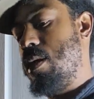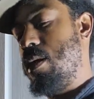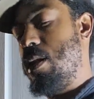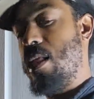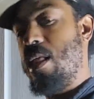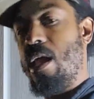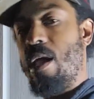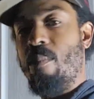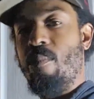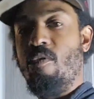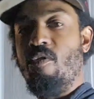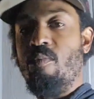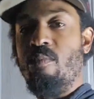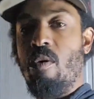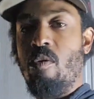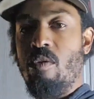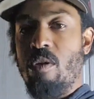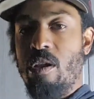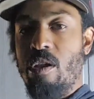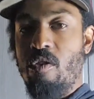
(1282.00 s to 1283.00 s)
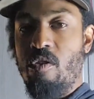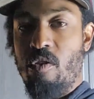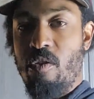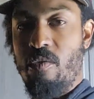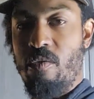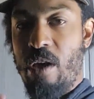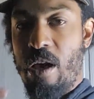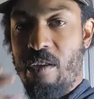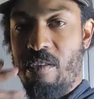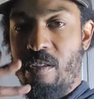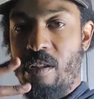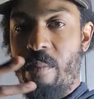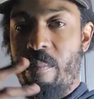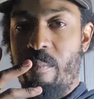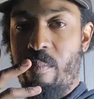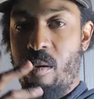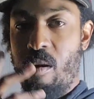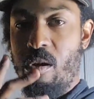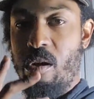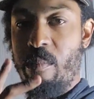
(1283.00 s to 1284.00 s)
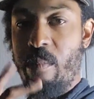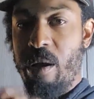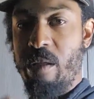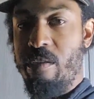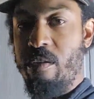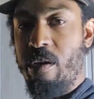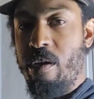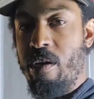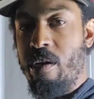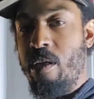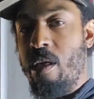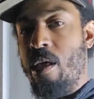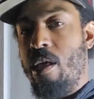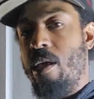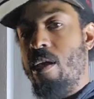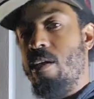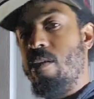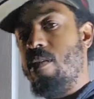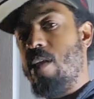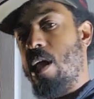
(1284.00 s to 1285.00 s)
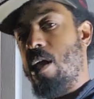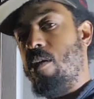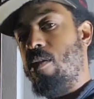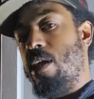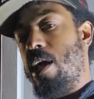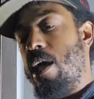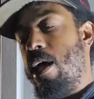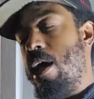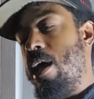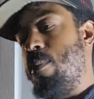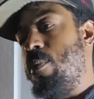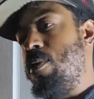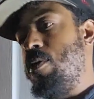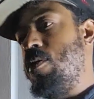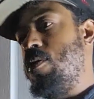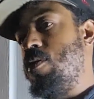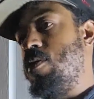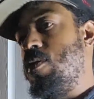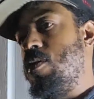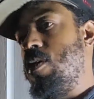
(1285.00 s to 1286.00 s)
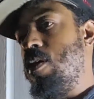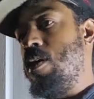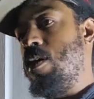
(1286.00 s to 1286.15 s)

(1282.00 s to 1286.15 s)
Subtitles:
I'm smoking it too fast and I'm burning my tongue, because that happens.